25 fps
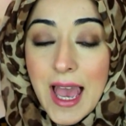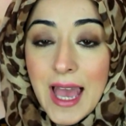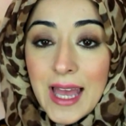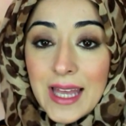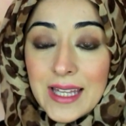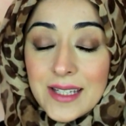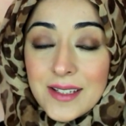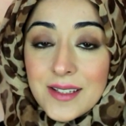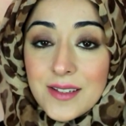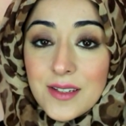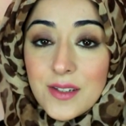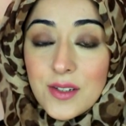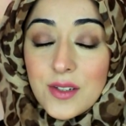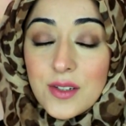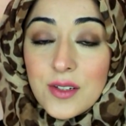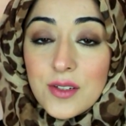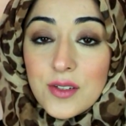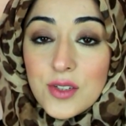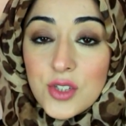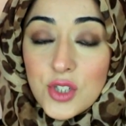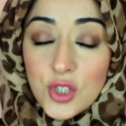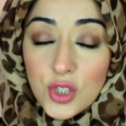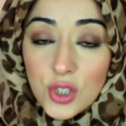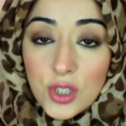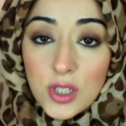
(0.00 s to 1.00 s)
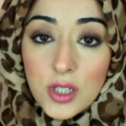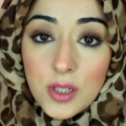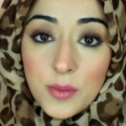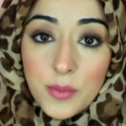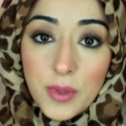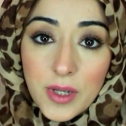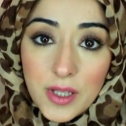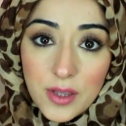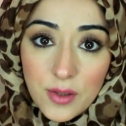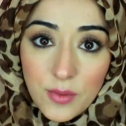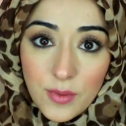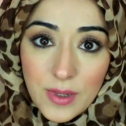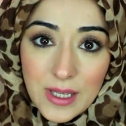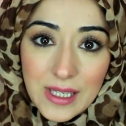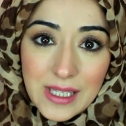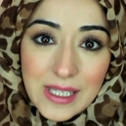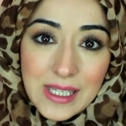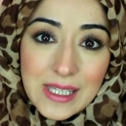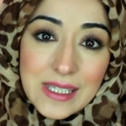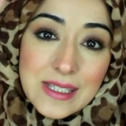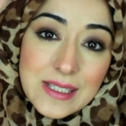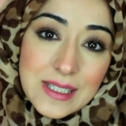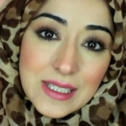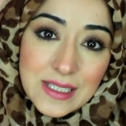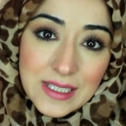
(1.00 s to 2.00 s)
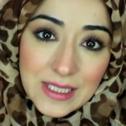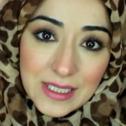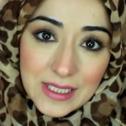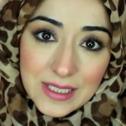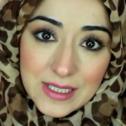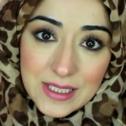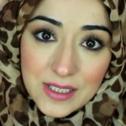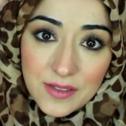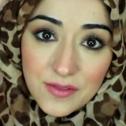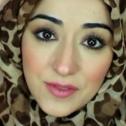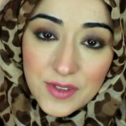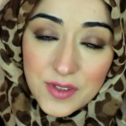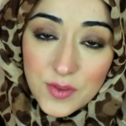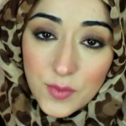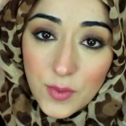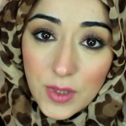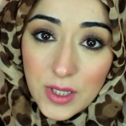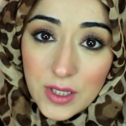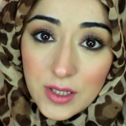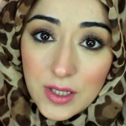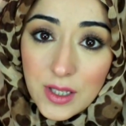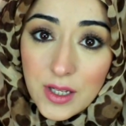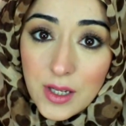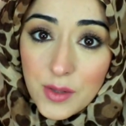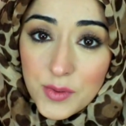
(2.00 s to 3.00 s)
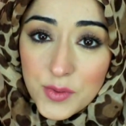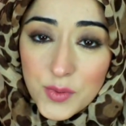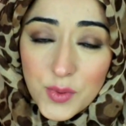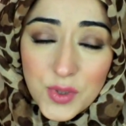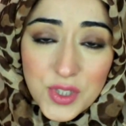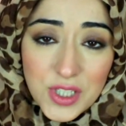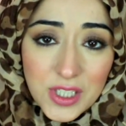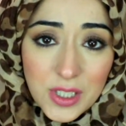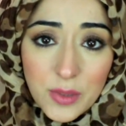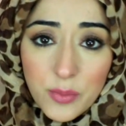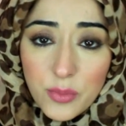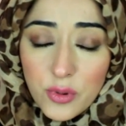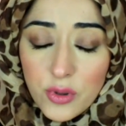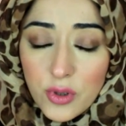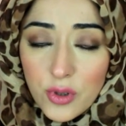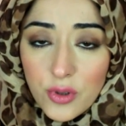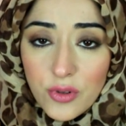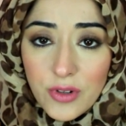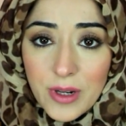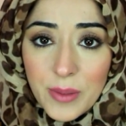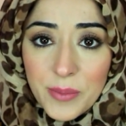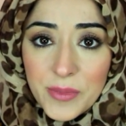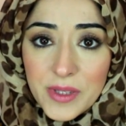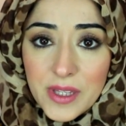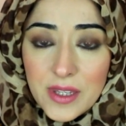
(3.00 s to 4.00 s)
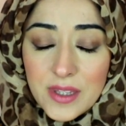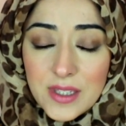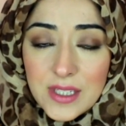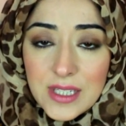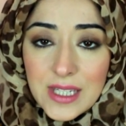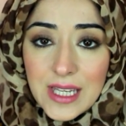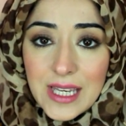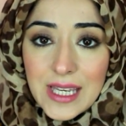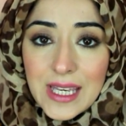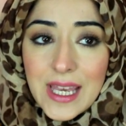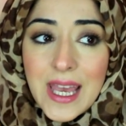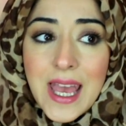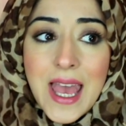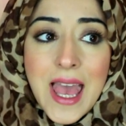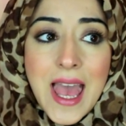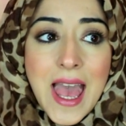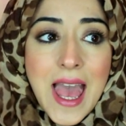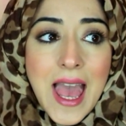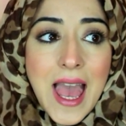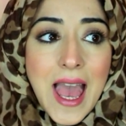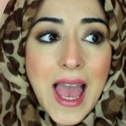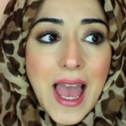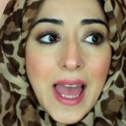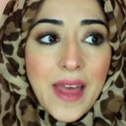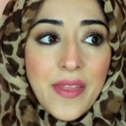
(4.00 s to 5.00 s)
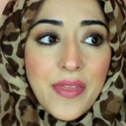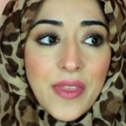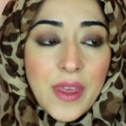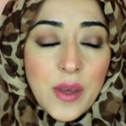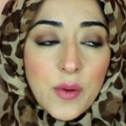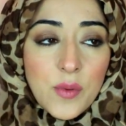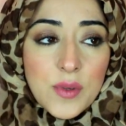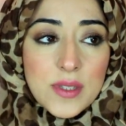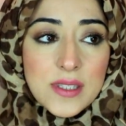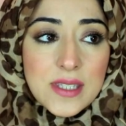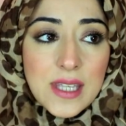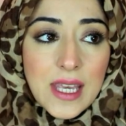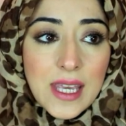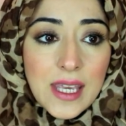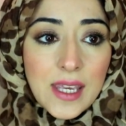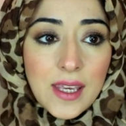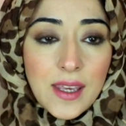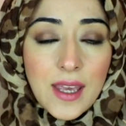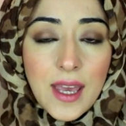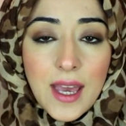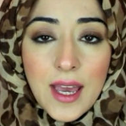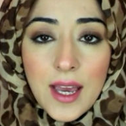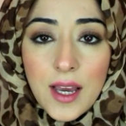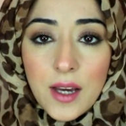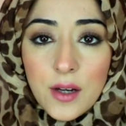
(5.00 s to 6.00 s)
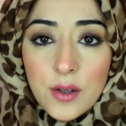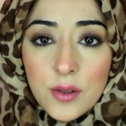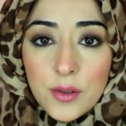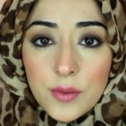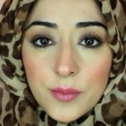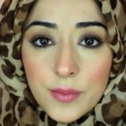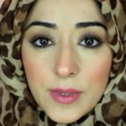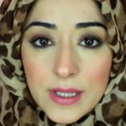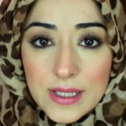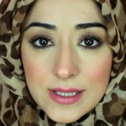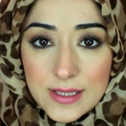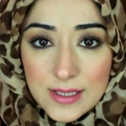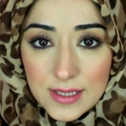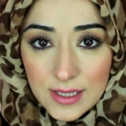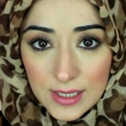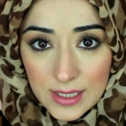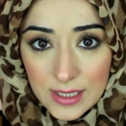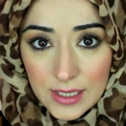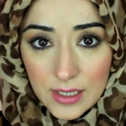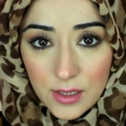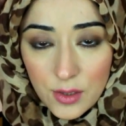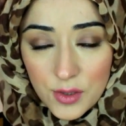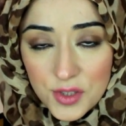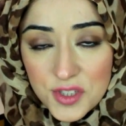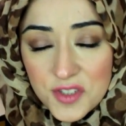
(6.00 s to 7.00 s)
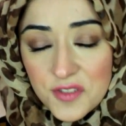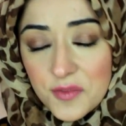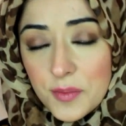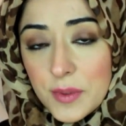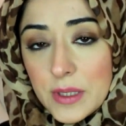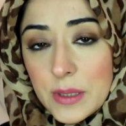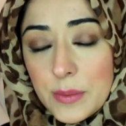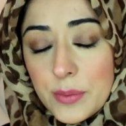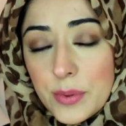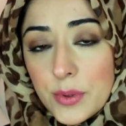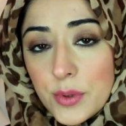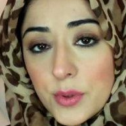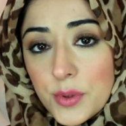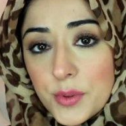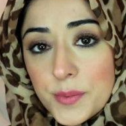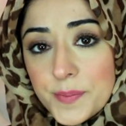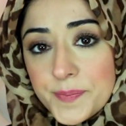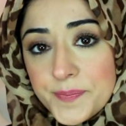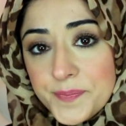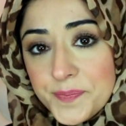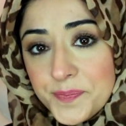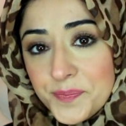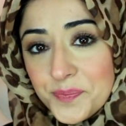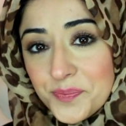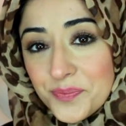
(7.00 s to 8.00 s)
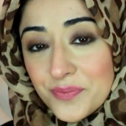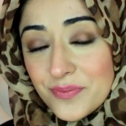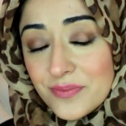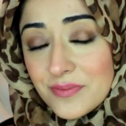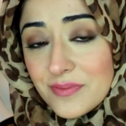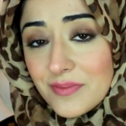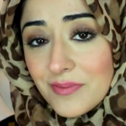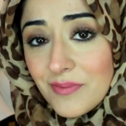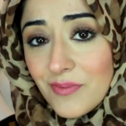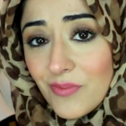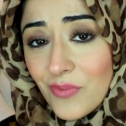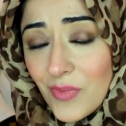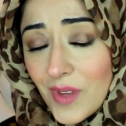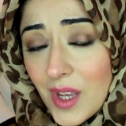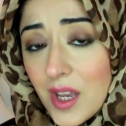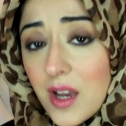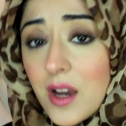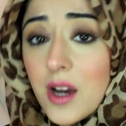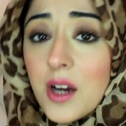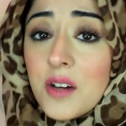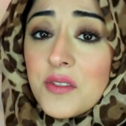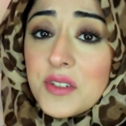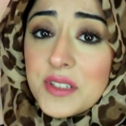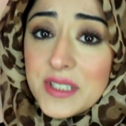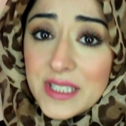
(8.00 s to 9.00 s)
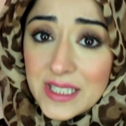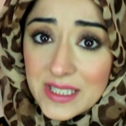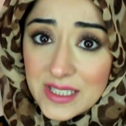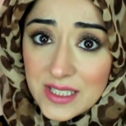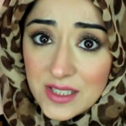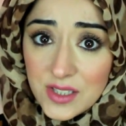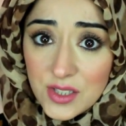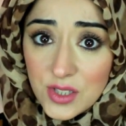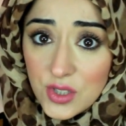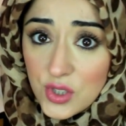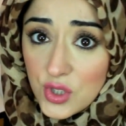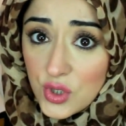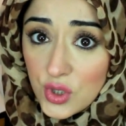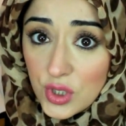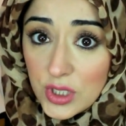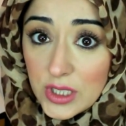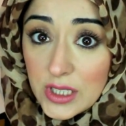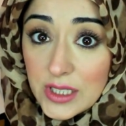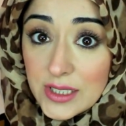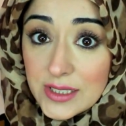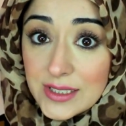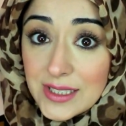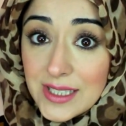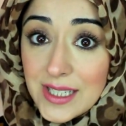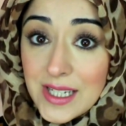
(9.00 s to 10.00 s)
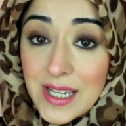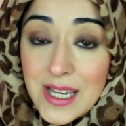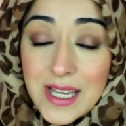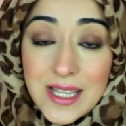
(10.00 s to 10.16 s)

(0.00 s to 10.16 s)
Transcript: And sugar, by the way, is addictive as well. I was watching a program the other day, and they were saying how basically a lot of people are addicted to sugar.